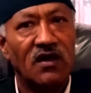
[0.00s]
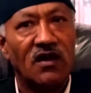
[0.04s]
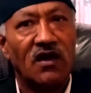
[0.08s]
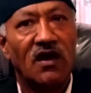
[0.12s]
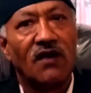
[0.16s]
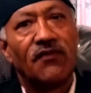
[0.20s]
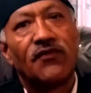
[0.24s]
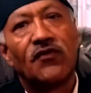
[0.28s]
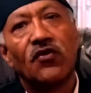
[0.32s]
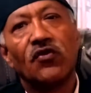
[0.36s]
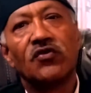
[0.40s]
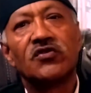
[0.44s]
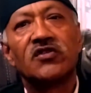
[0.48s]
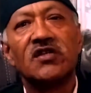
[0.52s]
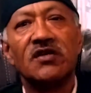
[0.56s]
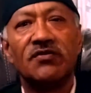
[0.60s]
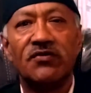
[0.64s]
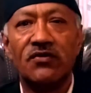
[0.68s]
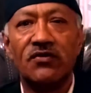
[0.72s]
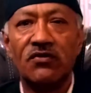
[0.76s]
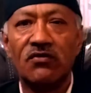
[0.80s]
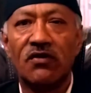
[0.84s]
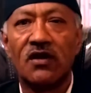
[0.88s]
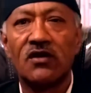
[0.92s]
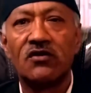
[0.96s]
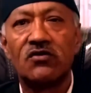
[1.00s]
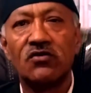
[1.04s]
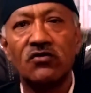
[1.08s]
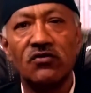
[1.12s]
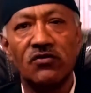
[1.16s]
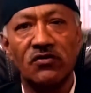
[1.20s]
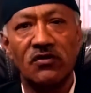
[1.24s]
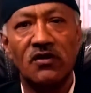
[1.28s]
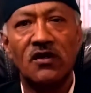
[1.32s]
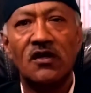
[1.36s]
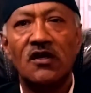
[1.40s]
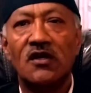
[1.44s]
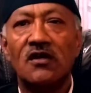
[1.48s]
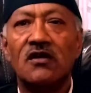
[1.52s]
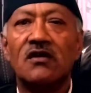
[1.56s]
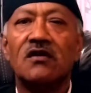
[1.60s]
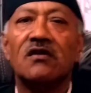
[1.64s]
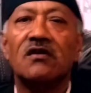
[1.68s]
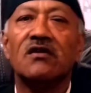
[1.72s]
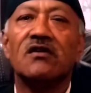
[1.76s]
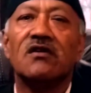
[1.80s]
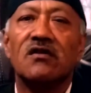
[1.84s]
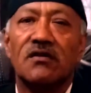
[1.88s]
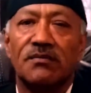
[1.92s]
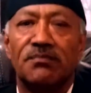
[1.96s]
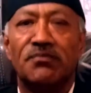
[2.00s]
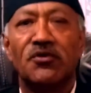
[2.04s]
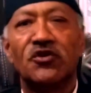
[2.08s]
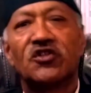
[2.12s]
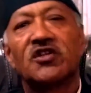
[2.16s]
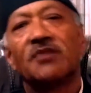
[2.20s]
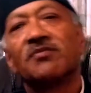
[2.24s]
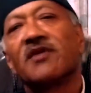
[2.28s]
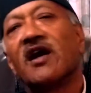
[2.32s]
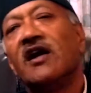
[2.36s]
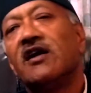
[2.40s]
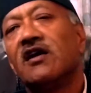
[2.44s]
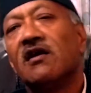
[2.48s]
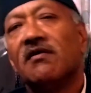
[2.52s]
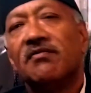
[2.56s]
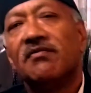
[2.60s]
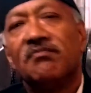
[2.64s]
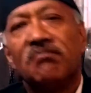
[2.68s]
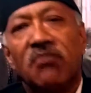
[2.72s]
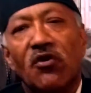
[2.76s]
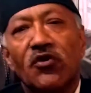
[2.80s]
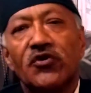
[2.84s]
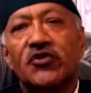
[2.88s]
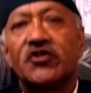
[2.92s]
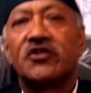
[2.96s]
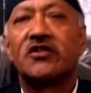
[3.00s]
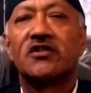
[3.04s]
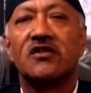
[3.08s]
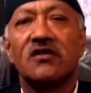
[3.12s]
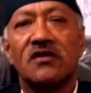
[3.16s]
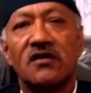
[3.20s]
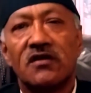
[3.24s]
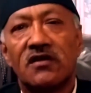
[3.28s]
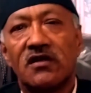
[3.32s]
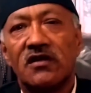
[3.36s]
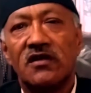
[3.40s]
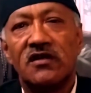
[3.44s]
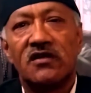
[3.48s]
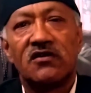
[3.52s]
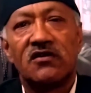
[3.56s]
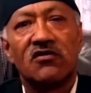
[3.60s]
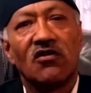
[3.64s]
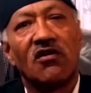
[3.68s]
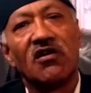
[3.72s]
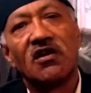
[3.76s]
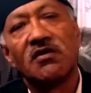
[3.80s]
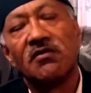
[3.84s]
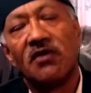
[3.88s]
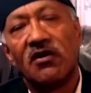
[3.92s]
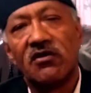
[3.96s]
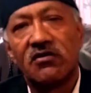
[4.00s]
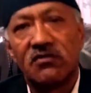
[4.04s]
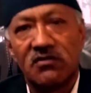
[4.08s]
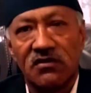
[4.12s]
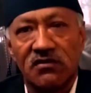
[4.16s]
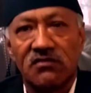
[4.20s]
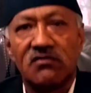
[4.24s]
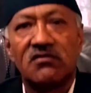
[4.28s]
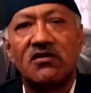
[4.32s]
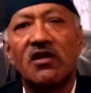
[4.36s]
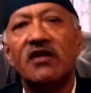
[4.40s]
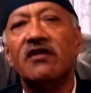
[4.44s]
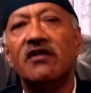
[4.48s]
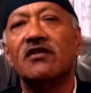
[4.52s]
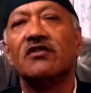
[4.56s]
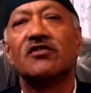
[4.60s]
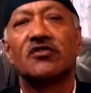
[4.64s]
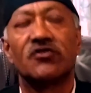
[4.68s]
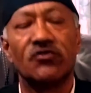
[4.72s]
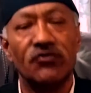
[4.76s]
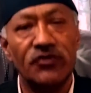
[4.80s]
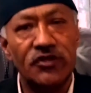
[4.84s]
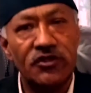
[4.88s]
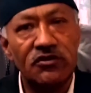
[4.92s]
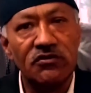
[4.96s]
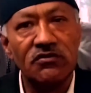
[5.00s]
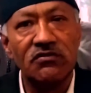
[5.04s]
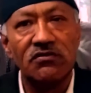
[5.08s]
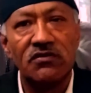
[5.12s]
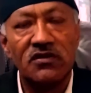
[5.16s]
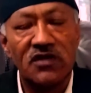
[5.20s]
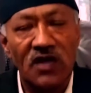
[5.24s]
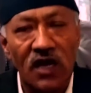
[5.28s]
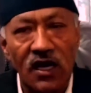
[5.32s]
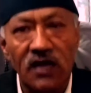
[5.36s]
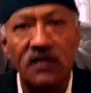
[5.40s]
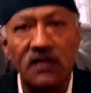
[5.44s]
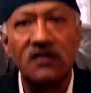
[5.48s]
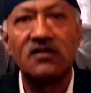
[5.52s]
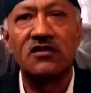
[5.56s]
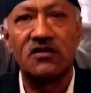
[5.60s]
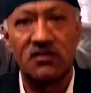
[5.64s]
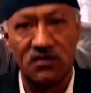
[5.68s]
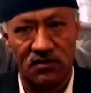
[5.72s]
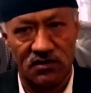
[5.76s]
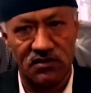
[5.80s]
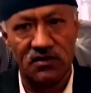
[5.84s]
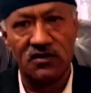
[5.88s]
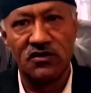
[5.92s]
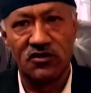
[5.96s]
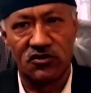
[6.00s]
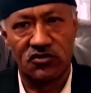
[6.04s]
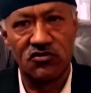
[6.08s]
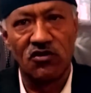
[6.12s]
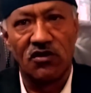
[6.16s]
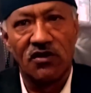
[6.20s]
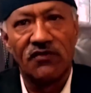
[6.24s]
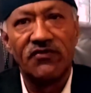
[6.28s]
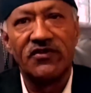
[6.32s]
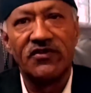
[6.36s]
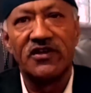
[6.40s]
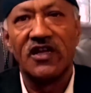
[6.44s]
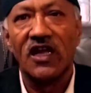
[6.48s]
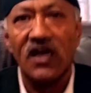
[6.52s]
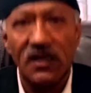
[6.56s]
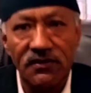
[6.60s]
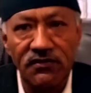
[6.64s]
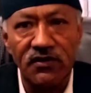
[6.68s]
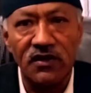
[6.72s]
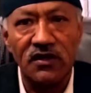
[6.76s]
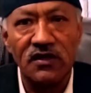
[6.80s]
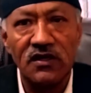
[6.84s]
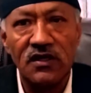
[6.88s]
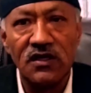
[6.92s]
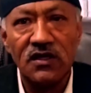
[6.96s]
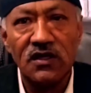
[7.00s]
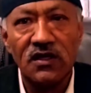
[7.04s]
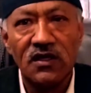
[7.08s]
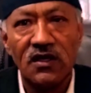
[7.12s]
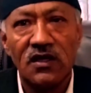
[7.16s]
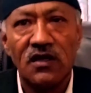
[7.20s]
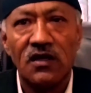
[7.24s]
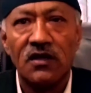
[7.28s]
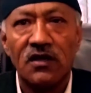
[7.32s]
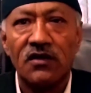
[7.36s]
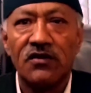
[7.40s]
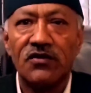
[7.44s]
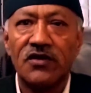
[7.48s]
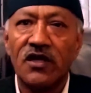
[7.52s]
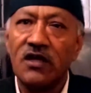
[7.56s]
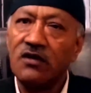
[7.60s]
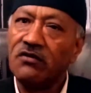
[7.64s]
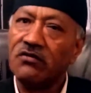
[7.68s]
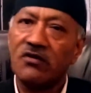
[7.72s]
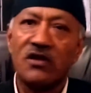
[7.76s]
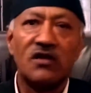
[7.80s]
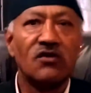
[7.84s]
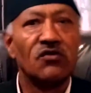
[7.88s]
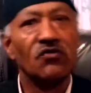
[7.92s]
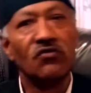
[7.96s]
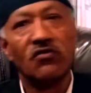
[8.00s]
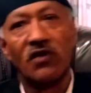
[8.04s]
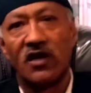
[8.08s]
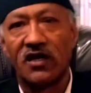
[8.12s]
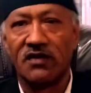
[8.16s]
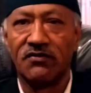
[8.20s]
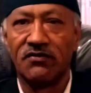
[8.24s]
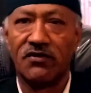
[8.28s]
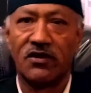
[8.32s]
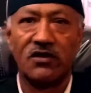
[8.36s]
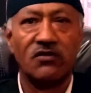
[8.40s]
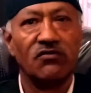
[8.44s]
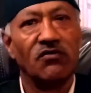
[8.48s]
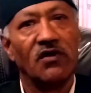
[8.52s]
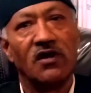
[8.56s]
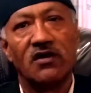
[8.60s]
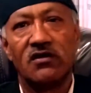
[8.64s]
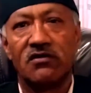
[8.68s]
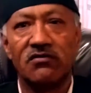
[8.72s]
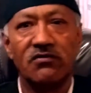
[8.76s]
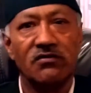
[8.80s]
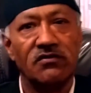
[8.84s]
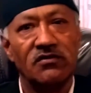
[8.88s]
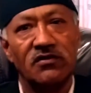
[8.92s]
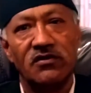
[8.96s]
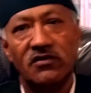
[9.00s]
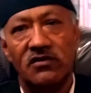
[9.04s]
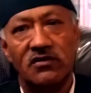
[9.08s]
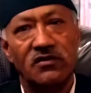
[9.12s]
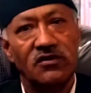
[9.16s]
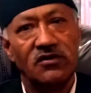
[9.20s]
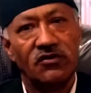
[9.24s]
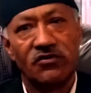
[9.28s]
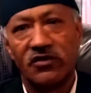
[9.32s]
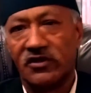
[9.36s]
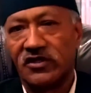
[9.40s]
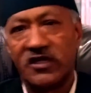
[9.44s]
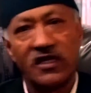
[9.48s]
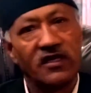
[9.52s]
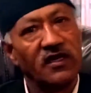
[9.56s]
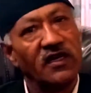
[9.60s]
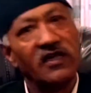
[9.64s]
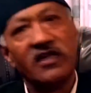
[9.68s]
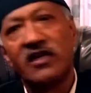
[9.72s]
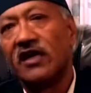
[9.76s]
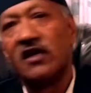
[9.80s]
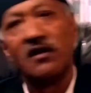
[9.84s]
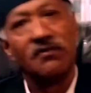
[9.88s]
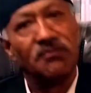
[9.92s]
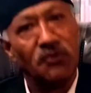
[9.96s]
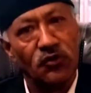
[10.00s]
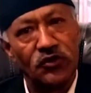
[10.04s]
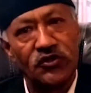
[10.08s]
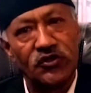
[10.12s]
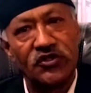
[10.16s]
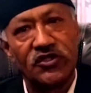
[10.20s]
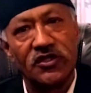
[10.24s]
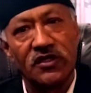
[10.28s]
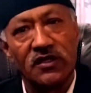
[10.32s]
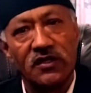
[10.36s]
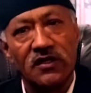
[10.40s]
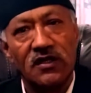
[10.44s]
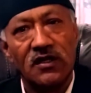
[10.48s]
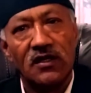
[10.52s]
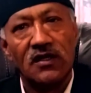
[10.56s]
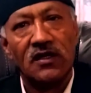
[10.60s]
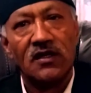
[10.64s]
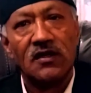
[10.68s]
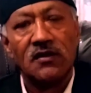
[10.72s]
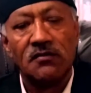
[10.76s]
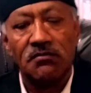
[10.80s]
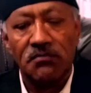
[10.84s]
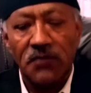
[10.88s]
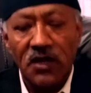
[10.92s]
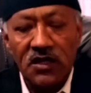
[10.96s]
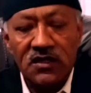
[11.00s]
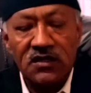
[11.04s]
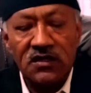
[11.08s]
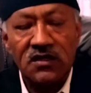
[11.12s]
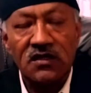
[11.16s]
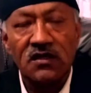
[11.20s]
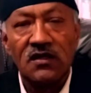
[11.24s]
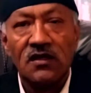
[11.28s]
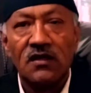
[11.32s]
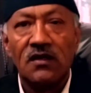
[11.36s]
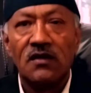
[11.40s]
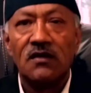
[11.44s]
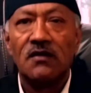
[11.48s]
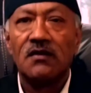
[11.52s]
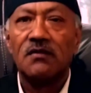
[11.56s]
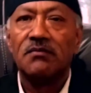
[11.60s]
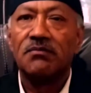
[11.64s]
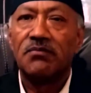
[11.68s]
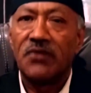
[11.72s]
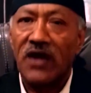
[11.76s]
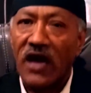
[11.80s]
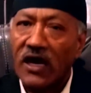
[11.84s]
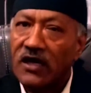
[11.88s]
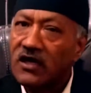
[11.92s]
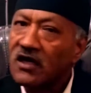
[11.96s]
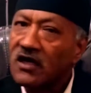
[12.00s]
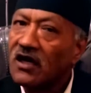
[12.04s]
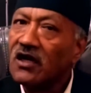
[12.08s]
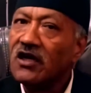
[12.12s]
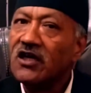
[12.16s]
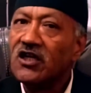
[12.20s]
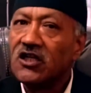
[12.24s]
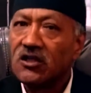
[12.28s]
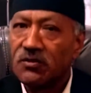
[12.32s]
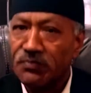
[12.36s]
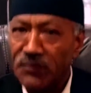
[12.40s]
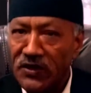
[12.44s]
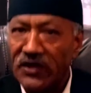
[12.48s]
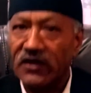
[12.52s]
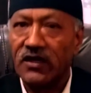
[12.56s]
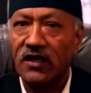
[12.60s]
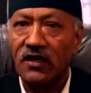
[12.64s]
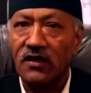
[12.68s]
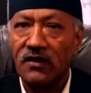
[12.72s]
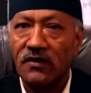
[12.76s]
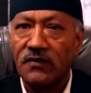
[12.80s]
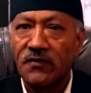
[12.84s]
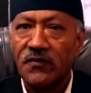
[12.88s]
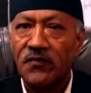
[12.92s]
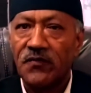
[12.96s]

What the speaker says: Of course, if you want to put some kind of posture and talk about things which you can't sort of deliver, then you can do whatever you want to. You can take any kind of posture. But practically speaking,